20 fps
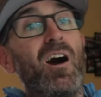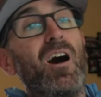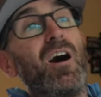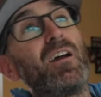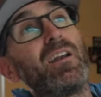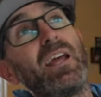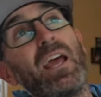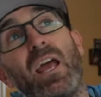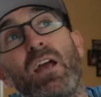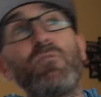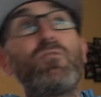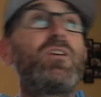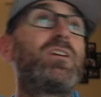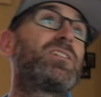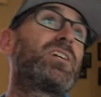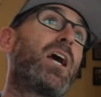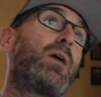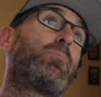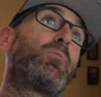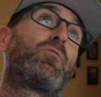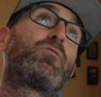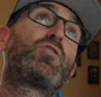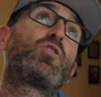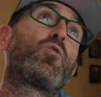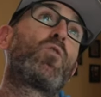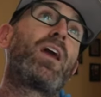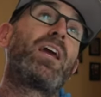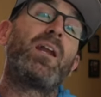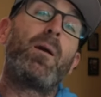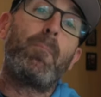on every type of
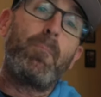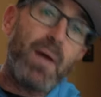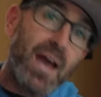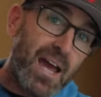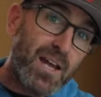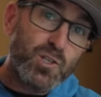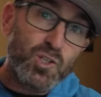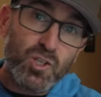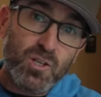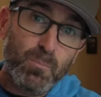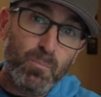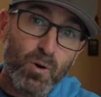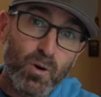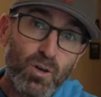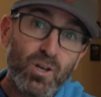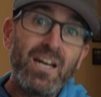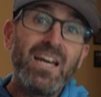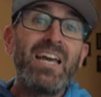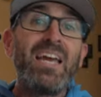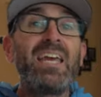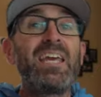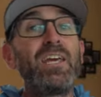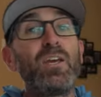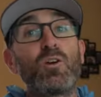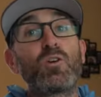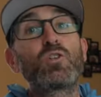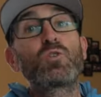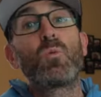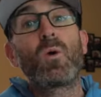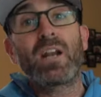terrain imaginable,
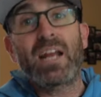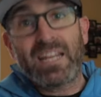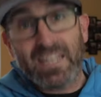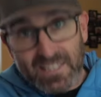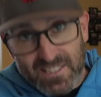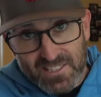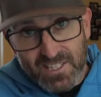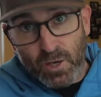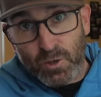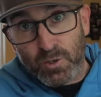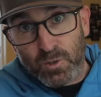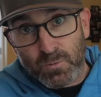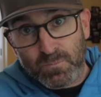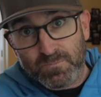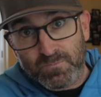here's what I can tell you.